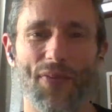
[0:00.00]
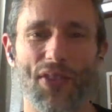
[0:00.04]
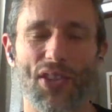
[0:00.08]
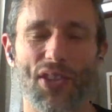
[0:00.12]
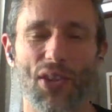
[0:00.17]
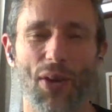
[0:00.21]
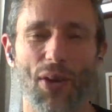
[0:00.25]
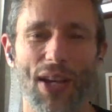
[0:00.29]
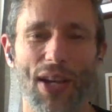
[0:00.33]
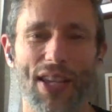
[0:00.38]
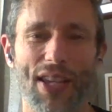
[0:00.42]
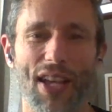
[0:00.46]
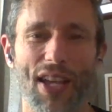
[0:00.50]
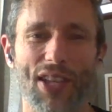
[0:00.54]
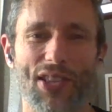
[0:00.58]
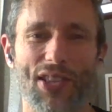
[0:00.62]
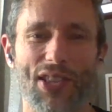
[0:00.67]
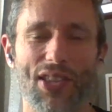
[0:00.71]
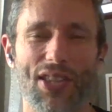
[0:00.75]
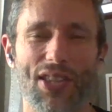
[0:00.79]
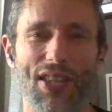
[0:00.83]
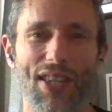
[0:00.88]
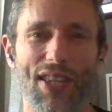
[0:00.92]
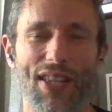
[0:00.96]
So I
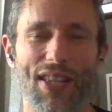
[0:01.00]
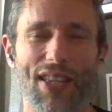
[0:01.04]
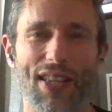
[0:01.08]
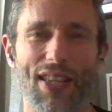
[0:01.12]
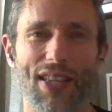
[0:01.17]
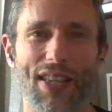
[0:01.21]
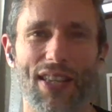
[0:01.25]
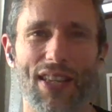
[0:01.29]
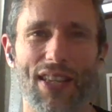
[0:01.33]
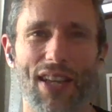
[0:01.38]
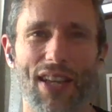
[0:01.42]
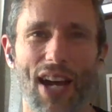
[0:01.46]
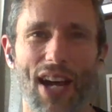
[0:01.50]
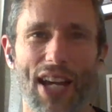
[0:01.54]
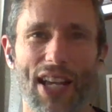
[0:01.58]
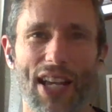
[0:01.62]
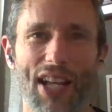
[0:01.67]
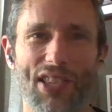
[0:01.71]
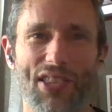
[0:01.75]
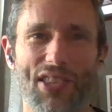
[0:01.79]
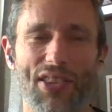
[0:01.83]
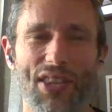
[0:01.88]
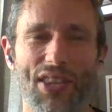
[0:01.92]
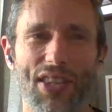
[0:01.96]
guess
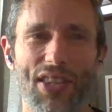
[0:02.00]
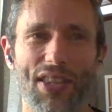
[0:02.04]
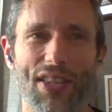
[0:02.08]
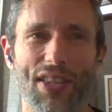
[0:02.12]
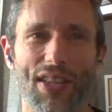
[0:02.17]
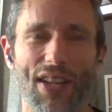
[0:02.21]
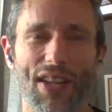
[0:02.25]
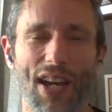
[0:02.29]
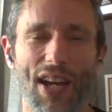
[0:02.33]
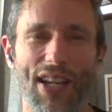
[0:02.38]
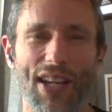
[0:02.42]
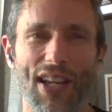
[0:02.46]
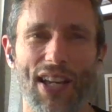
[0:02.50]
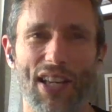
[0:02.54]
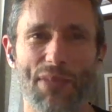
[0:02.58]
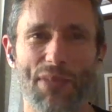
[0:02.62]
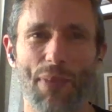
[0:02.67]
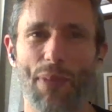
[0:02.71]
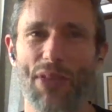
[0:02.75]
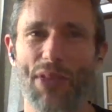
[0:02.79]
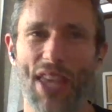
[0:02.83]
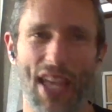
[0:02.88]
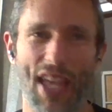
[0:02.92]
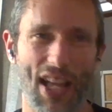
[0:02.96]
maybe
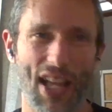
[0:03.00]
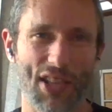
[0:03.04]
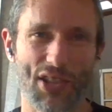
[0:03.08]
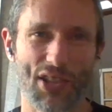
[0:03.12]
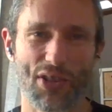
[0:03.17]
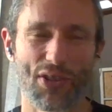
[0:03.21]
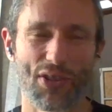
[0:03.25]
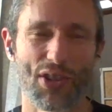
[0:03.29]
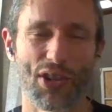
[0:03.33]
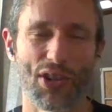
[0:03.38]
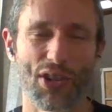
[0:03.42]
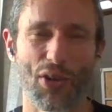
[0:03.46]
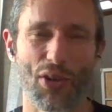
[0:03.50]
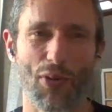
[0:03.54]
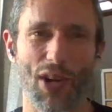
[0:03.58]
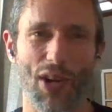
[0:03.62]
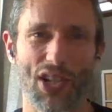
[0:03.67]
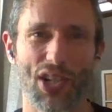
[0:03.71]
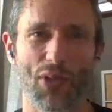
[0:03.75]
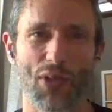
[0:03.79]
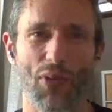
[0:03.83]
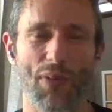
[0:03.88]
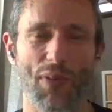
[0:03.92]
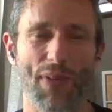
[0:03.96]
the answer to your
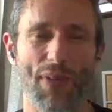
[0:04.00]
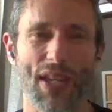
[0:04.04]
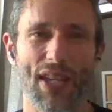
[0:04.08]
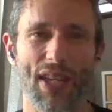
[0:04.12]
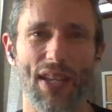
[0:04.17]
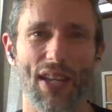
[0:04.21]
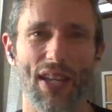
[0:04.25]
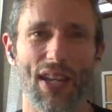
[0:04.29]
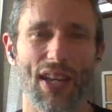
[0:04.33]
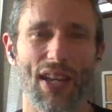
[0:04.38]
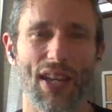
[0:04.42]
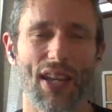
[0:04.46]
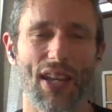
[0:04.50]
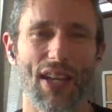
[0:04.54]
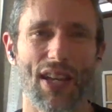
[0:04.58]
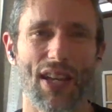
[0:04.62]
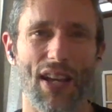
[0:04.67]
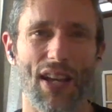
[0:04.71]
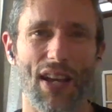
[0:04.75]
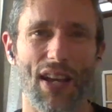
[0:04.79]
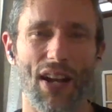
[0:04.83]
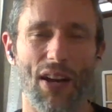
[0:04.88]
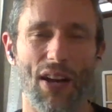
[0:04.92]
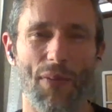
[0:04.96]
question would be,
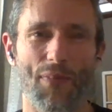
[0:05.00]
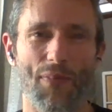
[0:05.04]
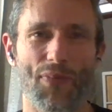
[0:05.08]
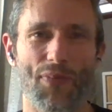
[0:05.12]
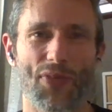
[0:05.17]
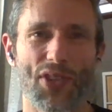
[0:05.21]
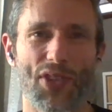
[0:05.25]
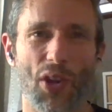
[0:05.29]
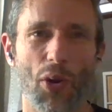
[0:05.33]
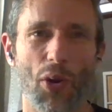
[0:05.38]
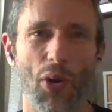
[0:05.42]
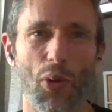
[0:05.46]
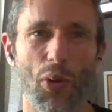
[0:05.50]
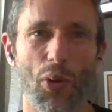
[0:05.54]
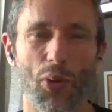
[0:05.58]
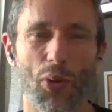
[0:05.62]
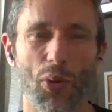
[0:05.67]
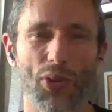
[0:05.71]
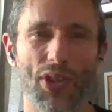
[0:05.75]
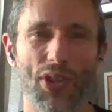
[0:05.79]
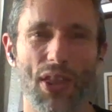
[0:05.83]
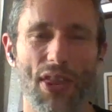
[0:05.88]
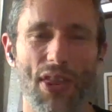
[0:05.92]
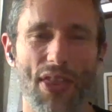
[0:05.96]
to
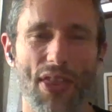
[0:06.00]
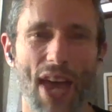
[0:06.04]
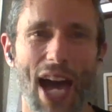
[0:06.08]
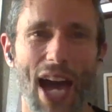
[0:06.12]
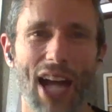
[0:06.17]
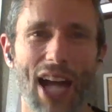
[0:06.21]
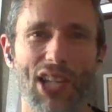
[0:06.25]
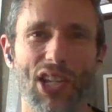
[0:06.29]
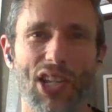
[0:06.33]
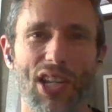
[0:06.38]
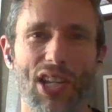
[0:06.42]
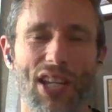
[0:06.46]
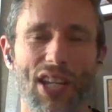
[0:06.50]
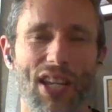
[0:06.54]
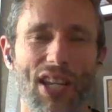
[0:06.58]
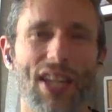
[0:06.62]
hold that